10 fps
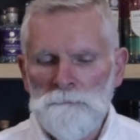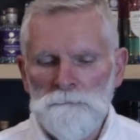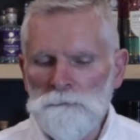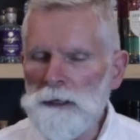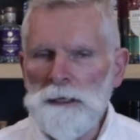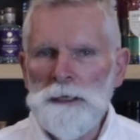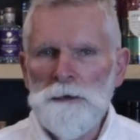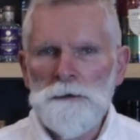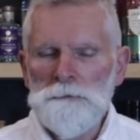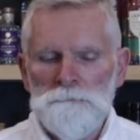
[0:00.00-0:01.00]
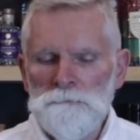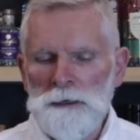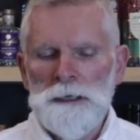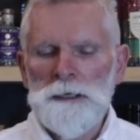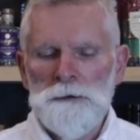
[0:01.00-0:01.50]
Really
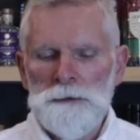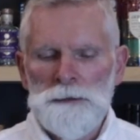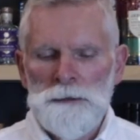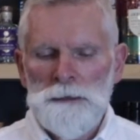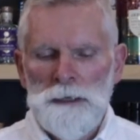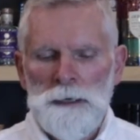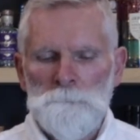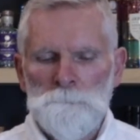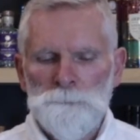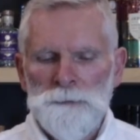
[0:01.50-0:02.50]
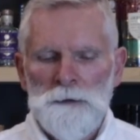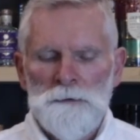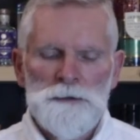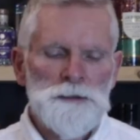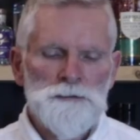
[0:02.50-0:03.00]
good
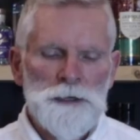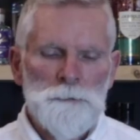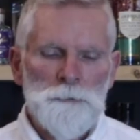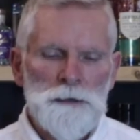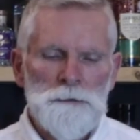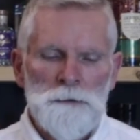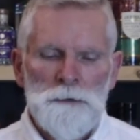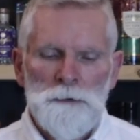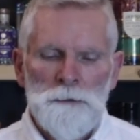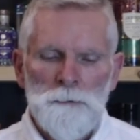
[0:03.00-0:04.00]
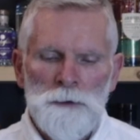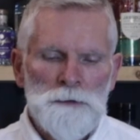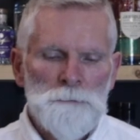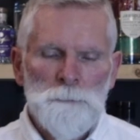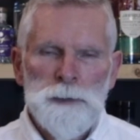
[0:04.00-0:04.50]
to drink
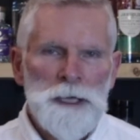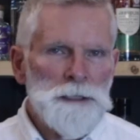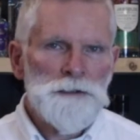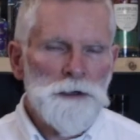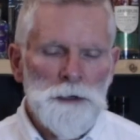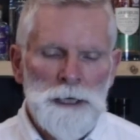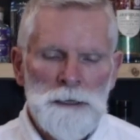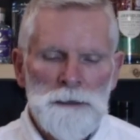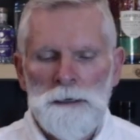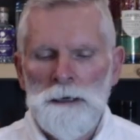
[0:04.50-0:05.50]
with plain tonic.